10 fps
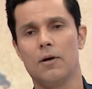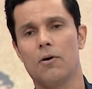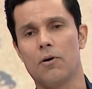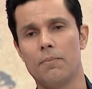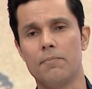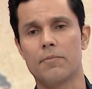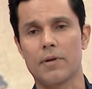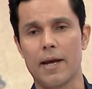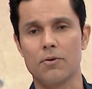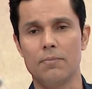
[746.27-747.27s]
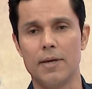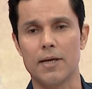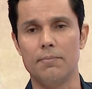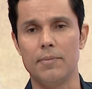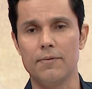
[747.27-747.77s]
or trying to
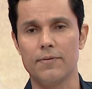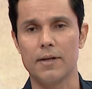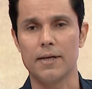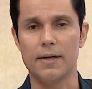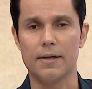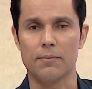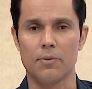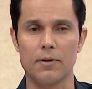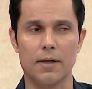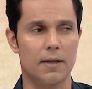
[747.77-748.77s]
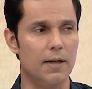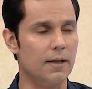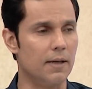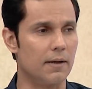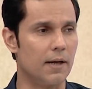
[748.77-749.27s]
make me feel guilty about
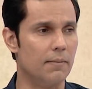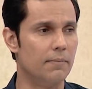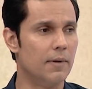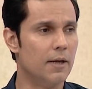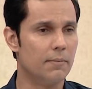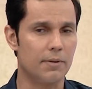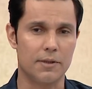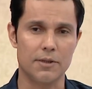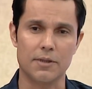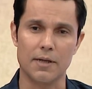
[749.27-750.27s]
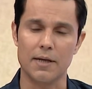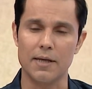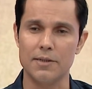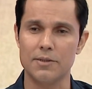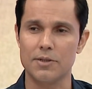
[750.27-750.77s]
attending Ram Pratishtha
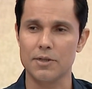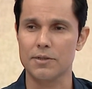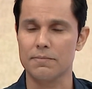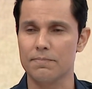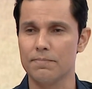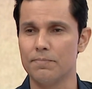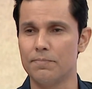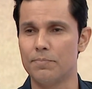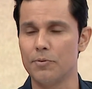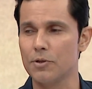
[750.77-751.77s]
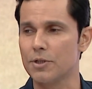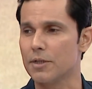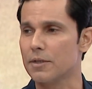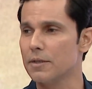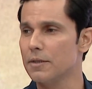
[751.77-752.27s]
is just bullshit.